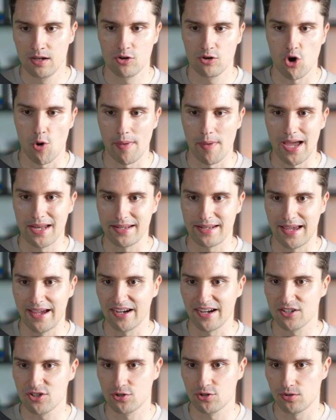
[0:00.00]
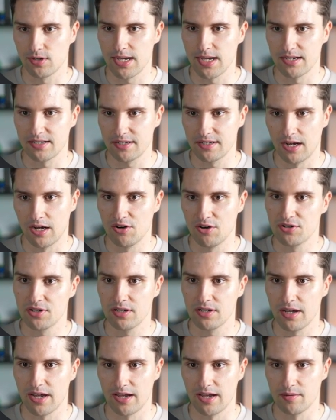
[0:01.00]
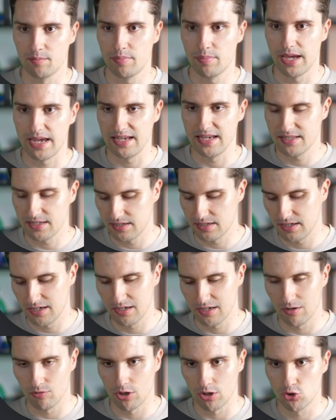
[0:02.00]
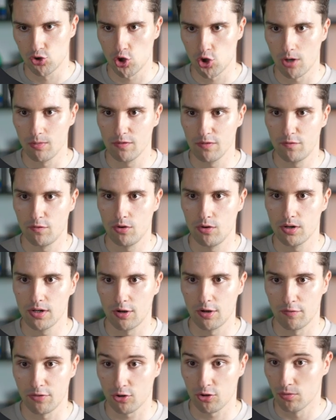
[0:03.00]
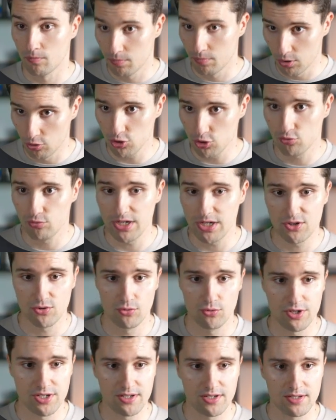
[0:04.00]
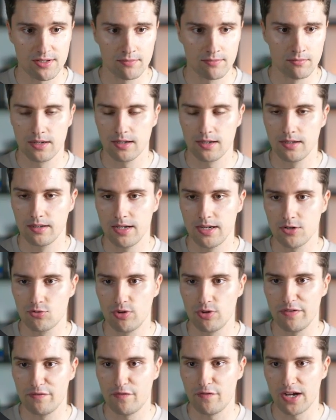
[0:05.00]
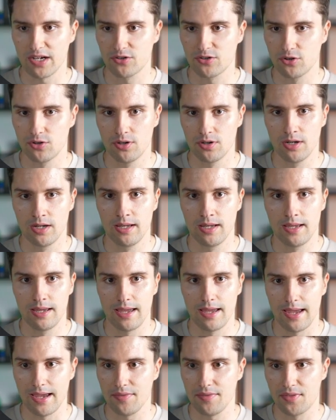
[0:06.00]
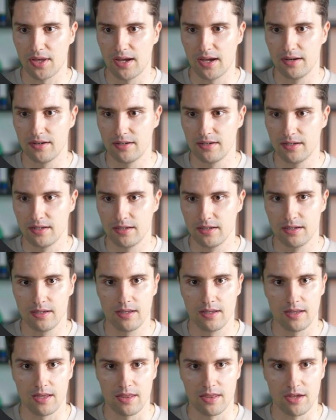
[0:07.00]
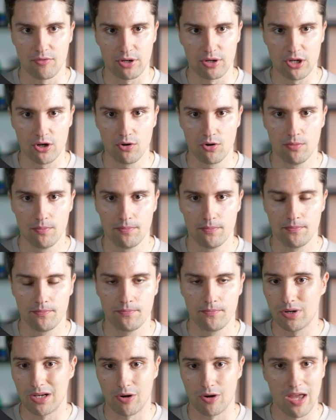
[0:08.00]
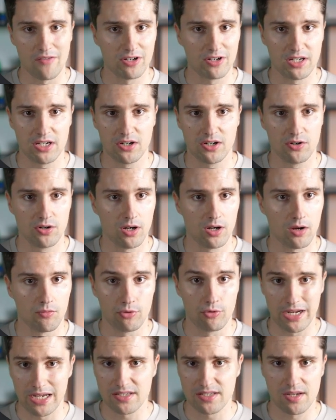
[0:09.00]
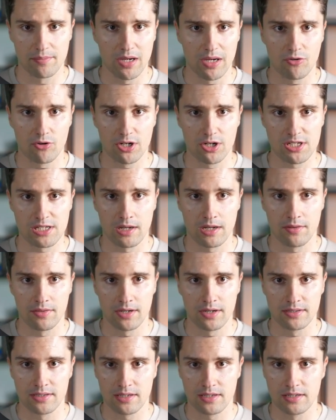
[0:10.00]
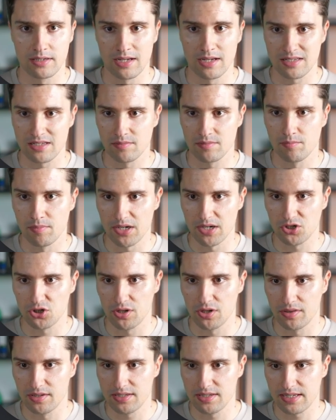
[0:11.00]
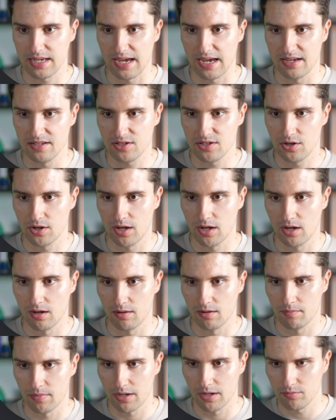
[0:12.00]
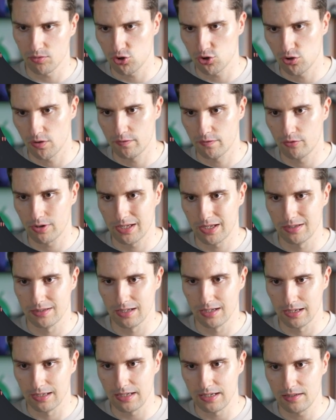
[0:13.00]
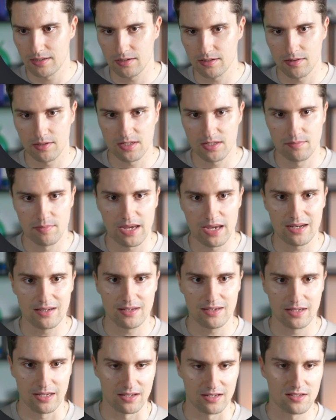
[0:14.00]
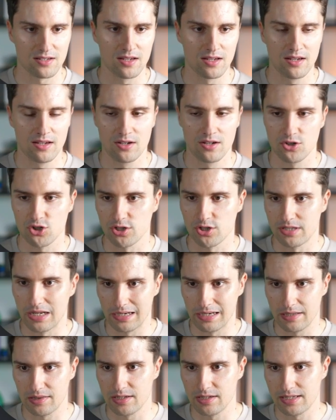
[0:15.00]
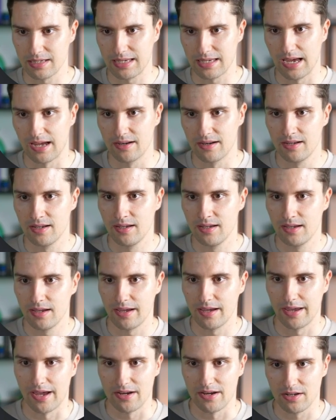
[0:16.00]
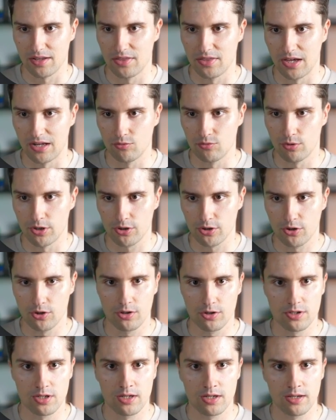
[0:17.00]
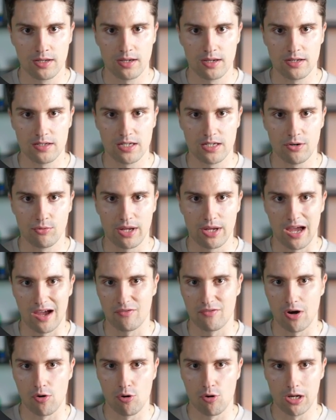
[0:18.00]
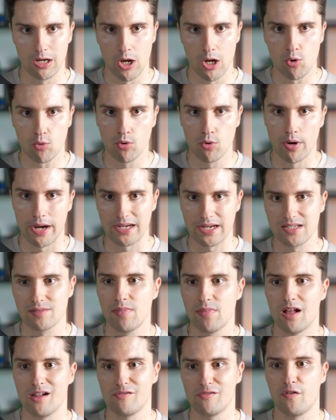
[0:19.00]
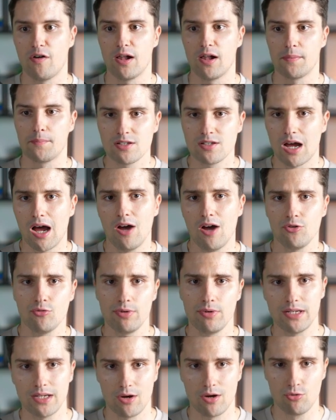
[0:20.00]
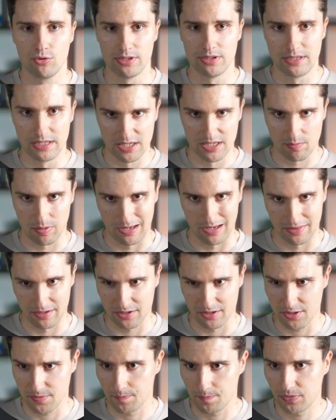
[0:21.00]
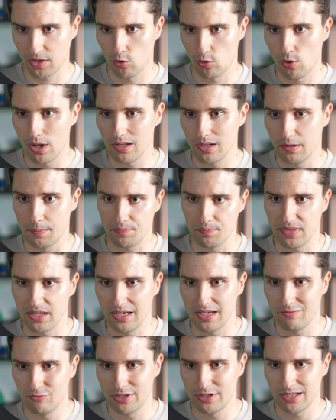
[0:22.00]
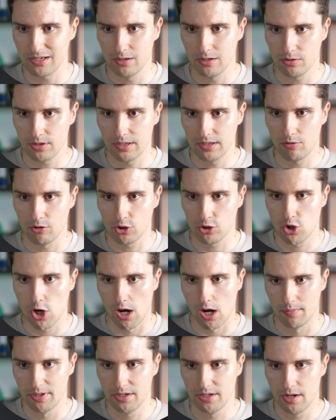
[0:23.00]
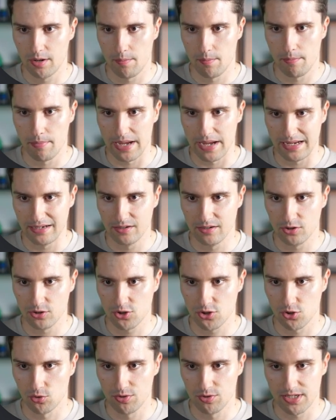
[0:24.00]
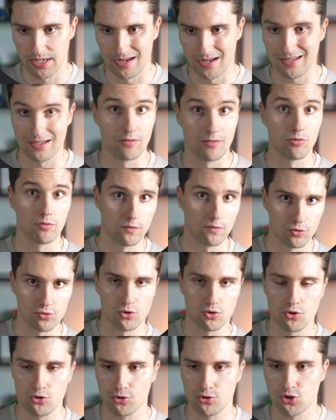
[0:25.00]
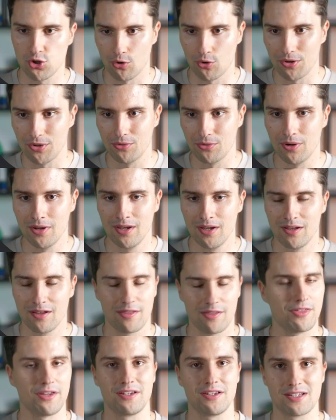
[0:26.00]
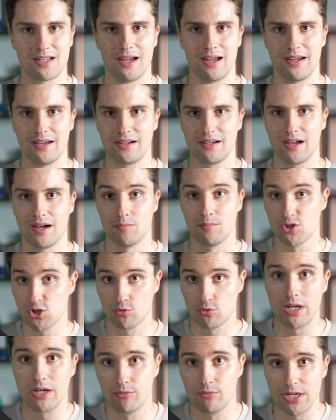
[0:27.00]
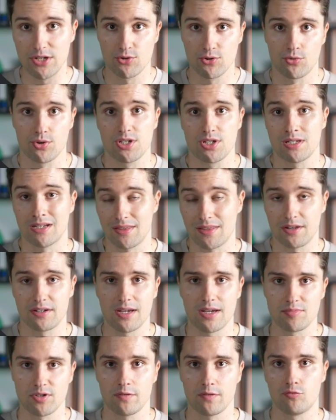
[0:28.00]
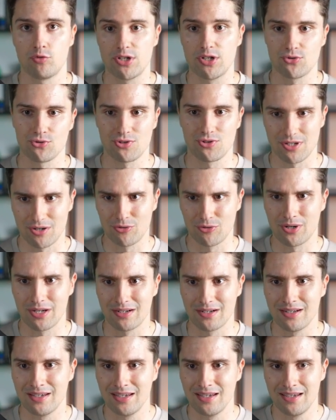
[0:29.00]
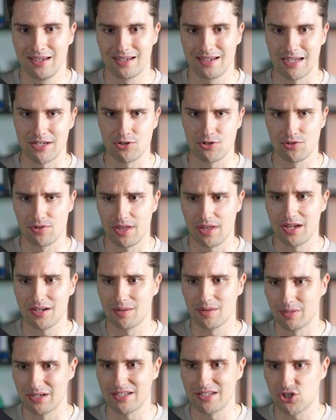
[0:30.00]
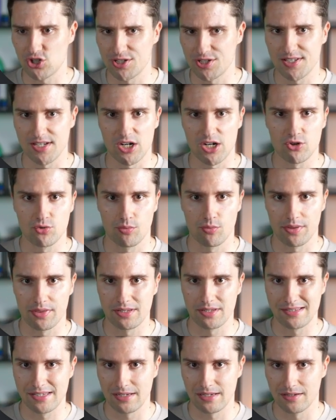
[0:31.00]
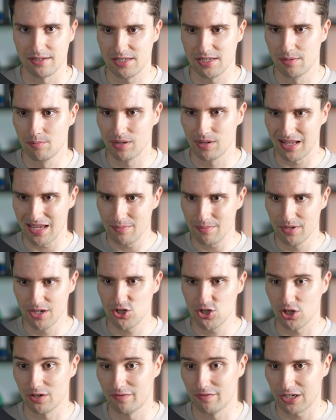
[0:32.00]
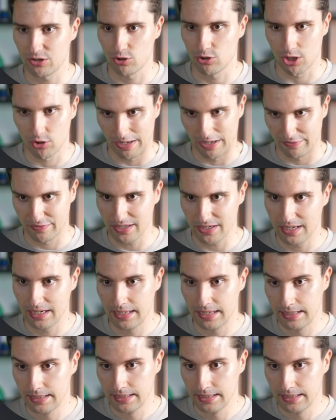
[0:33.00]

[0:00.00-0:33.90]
Command X to cut it out and paste it here in our drawable folder of the Compose resources, hit refactor, and then there we go. We now have it here. We get some errors that doesn't matter in this case. I'm not sure if we can delete this main. Yes, just delete this again, and then we're good. And here we have our logo XML file. So how do we now display this? Well, if we take a look in our common main source set, and I will of course also show you things like string resources and other types of resources, how you can get into that. But let's just start with this simple image and vector graphic.